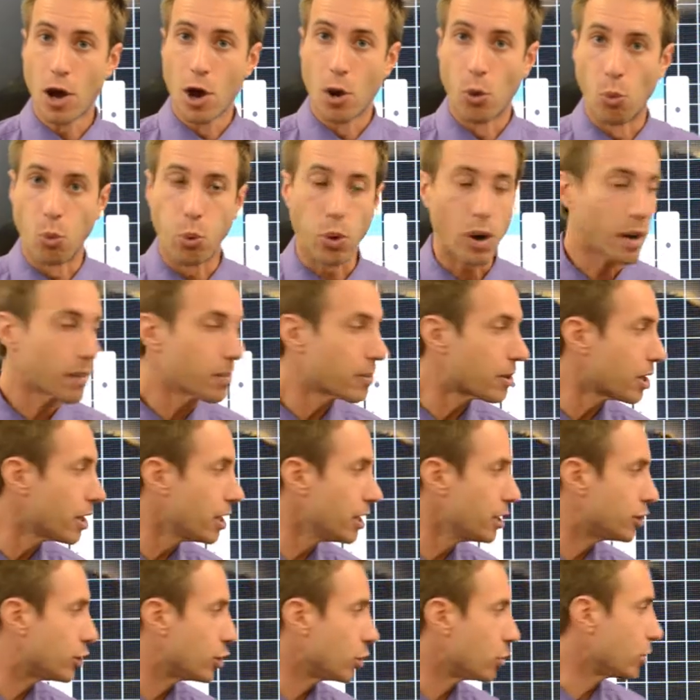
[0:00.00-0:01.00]
What I'm going
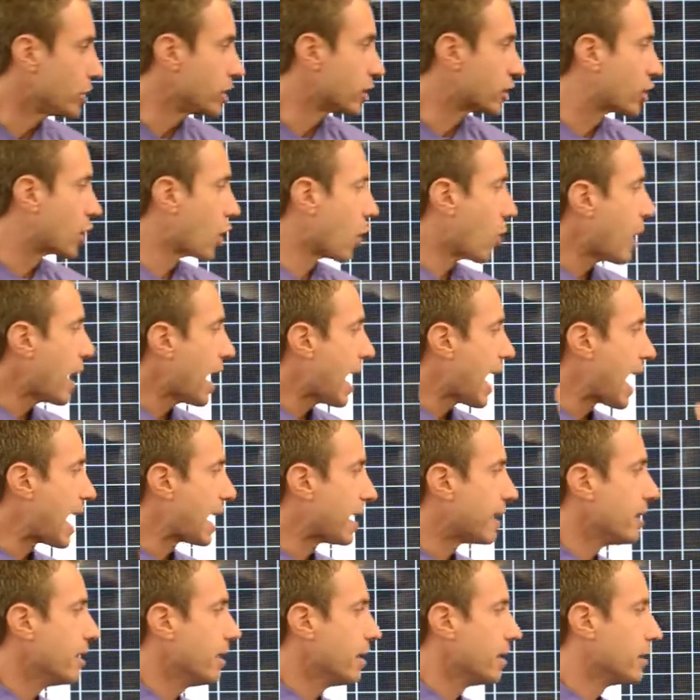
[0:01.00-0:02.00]
to do is go
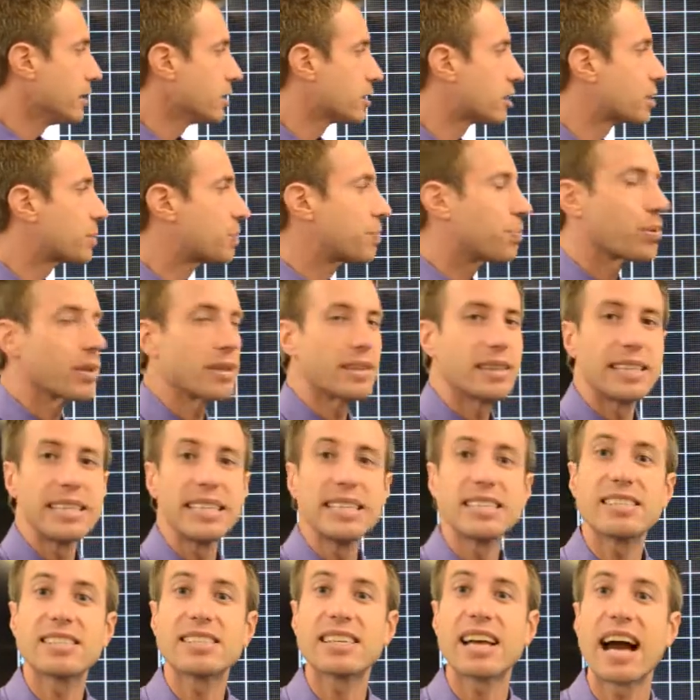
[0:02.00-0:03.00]
ahead, split
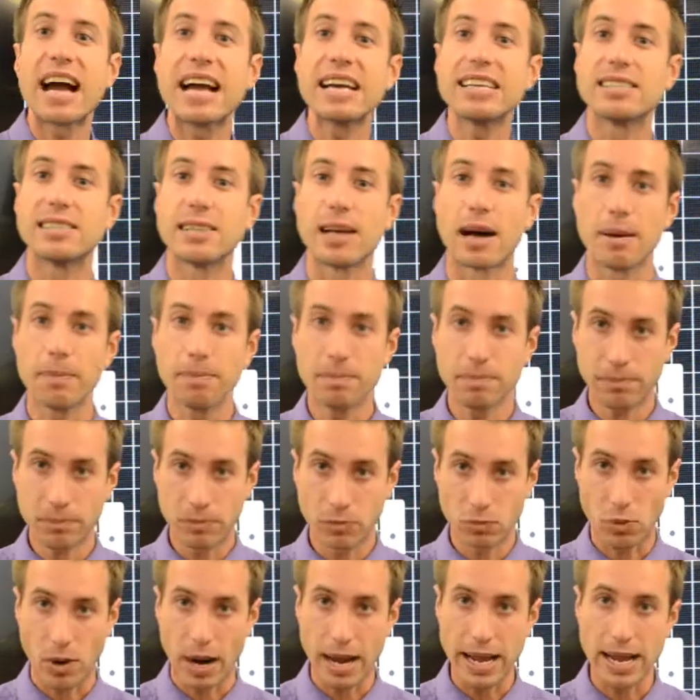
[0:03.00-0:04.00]
these guys up,
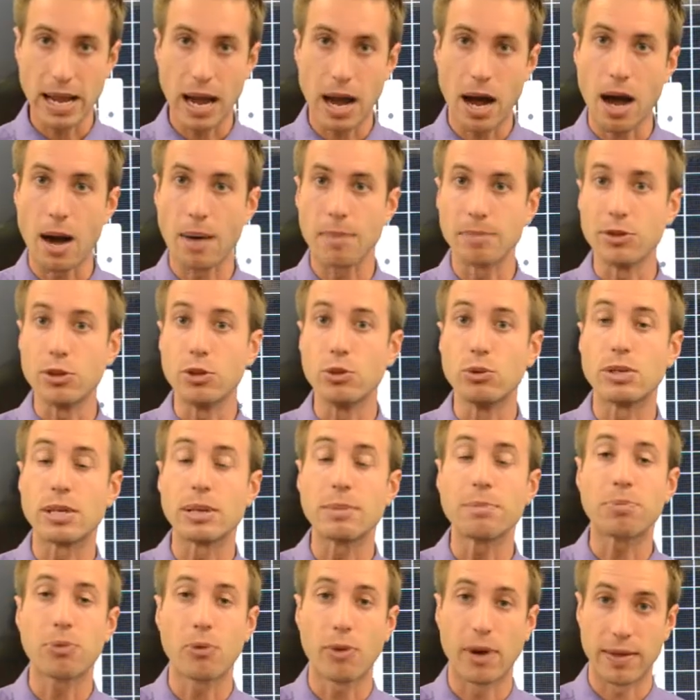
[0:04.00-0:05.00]
right, using
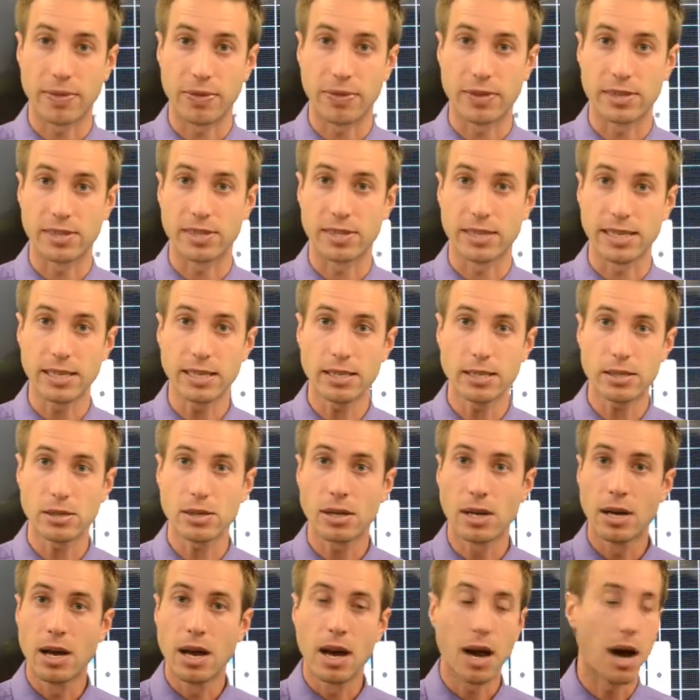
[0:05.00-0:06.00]
parentheses,
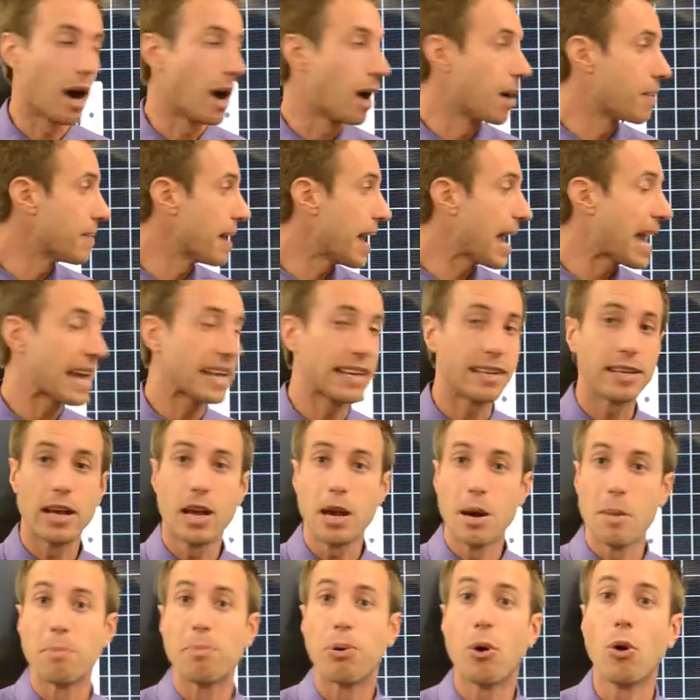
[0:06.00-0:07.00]
and
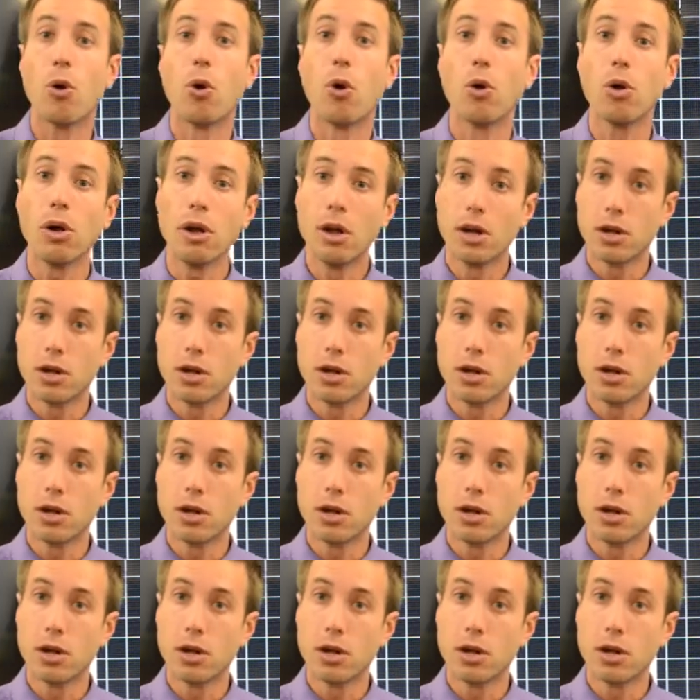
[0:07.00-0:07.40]
pull